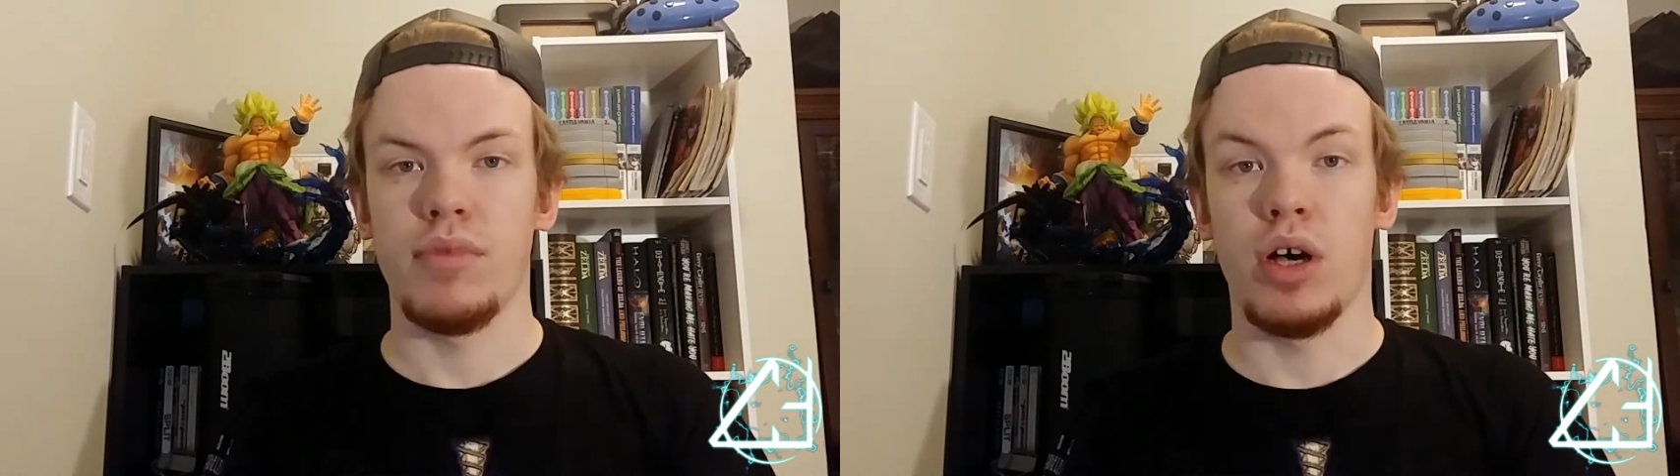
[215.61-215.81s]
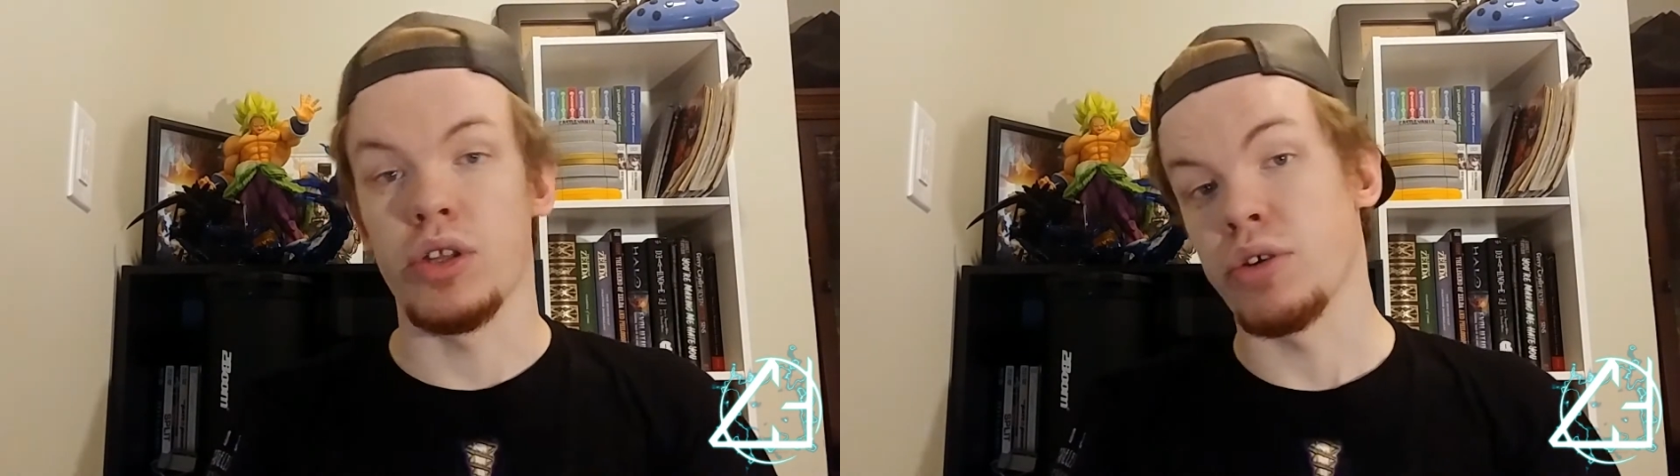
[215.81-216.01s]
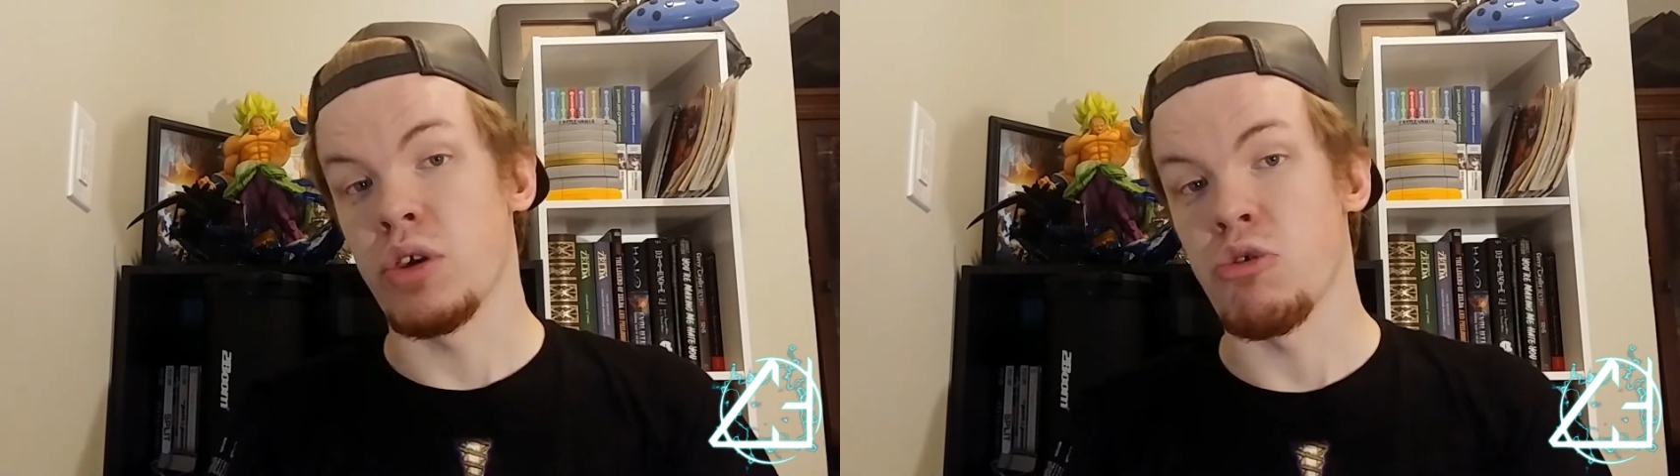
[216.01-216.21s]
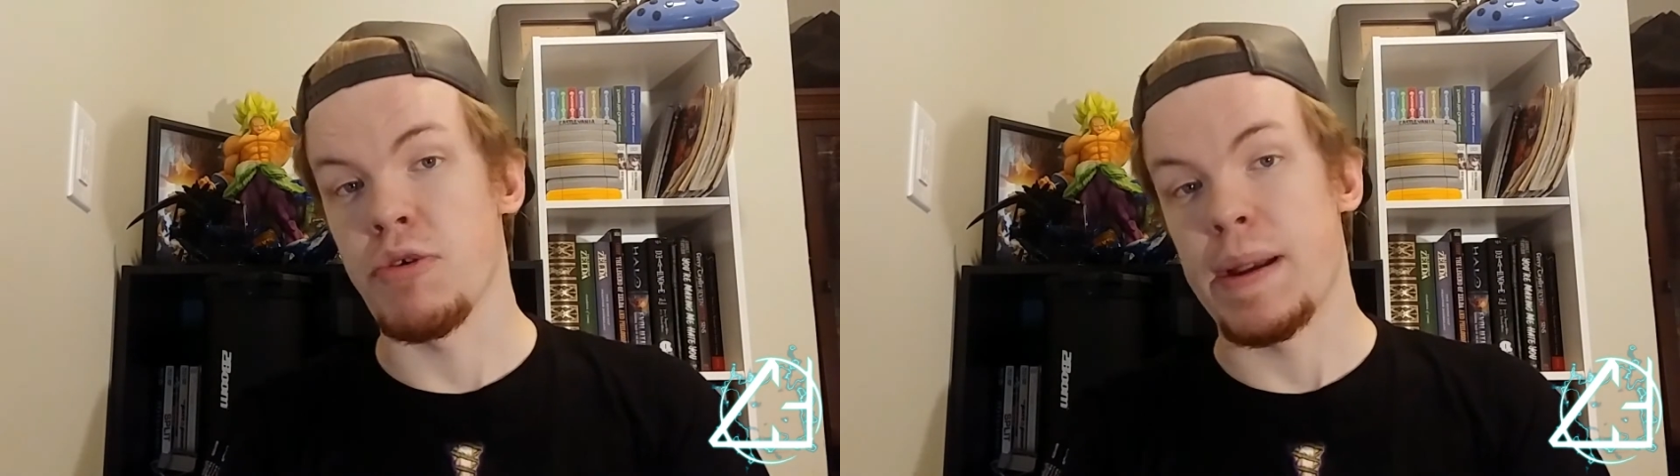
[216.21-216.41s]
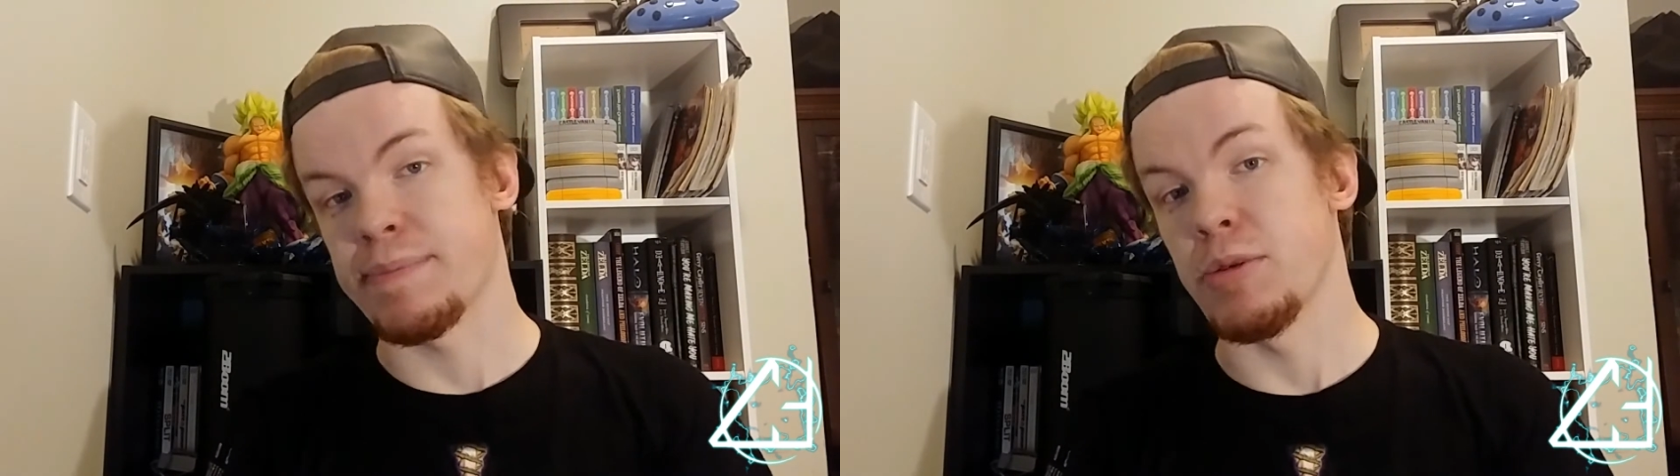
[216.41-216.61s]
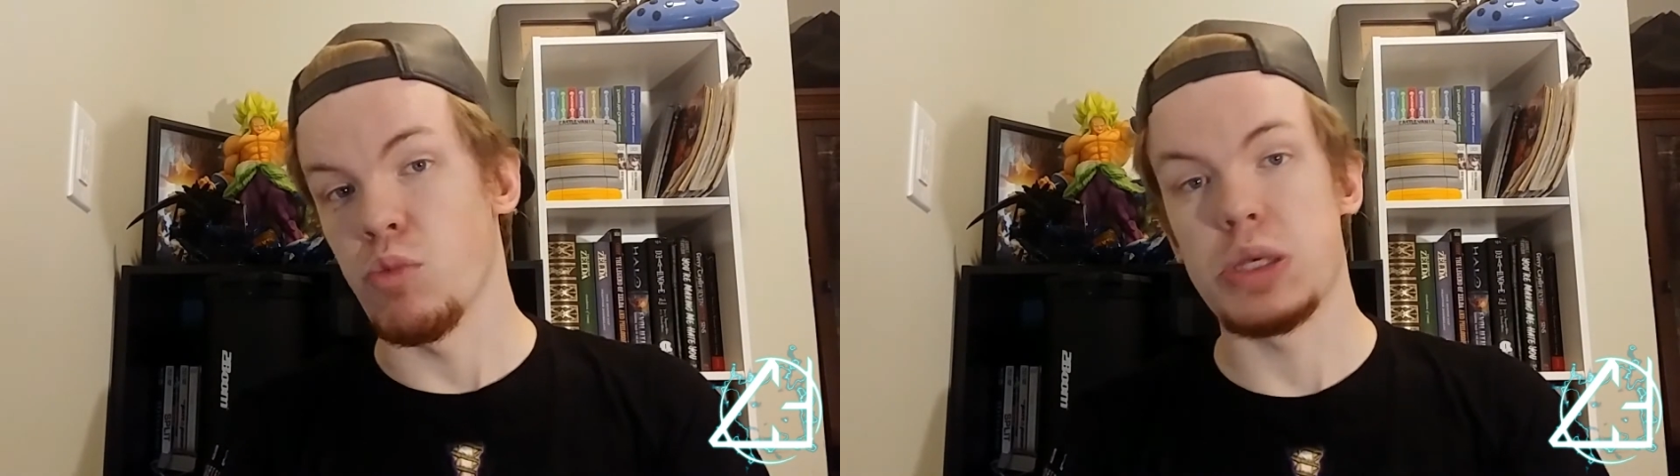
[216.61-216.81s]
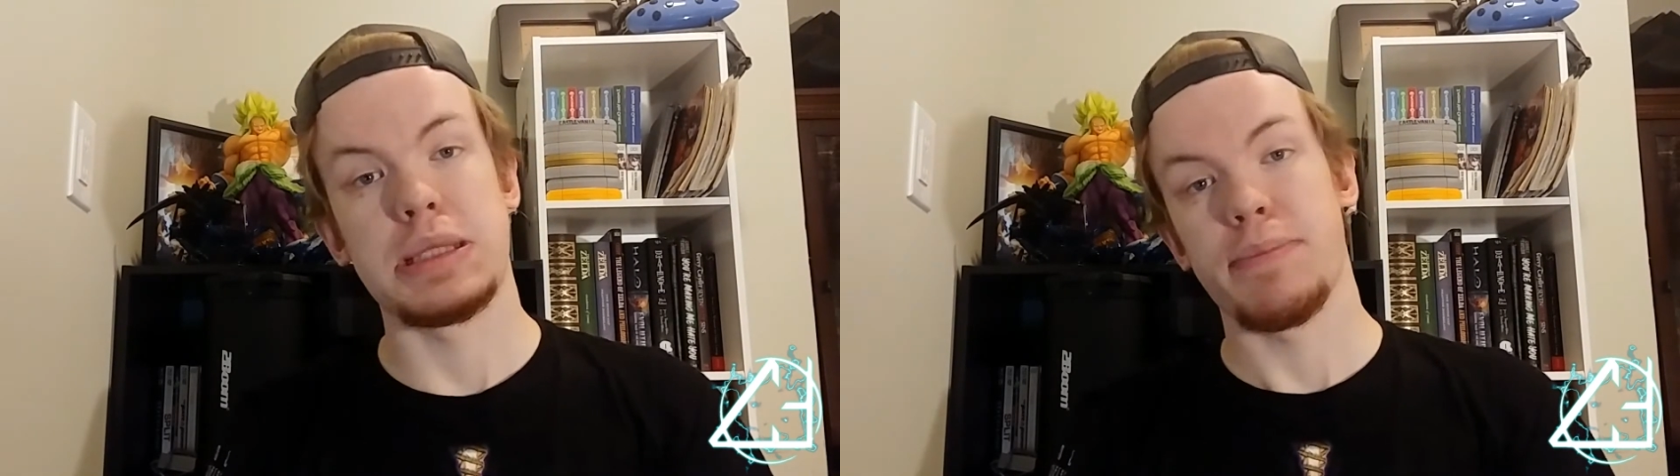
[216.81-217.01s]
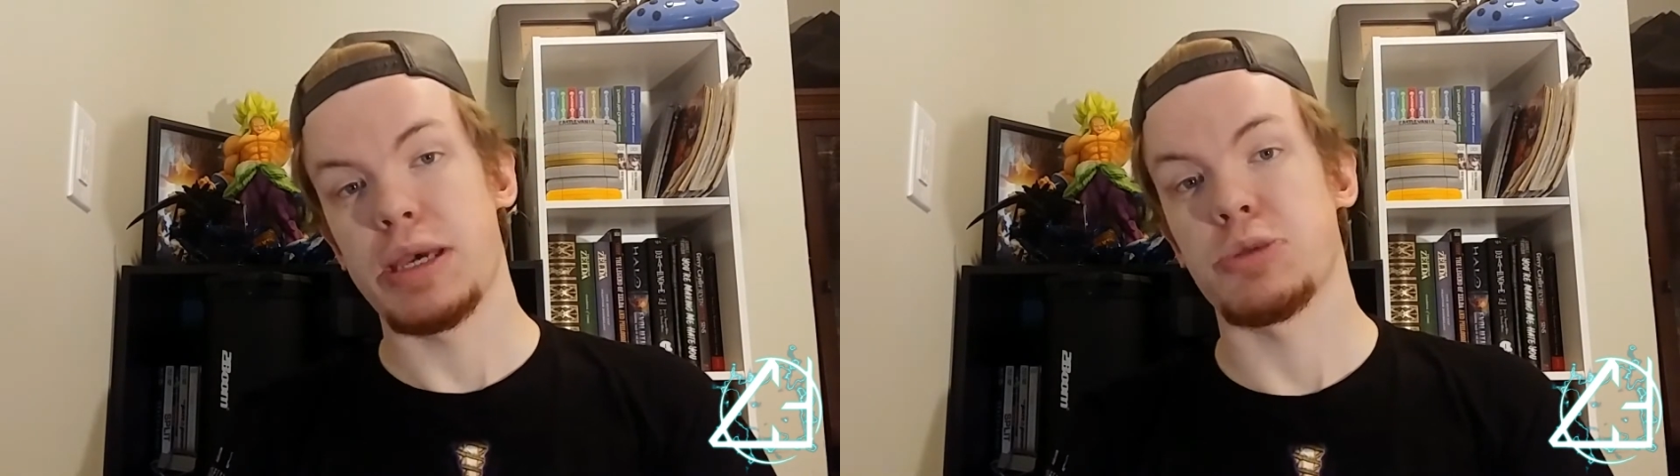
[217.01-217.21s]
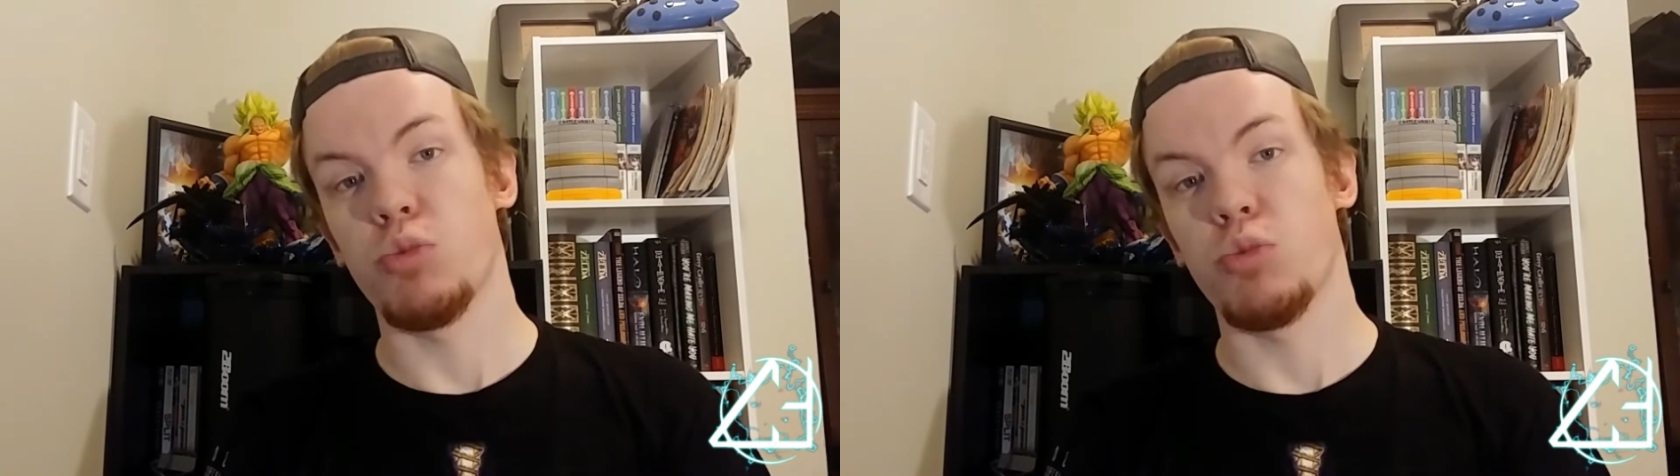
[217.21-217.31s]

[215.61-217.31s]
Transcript: Although Hugh Jackman was the best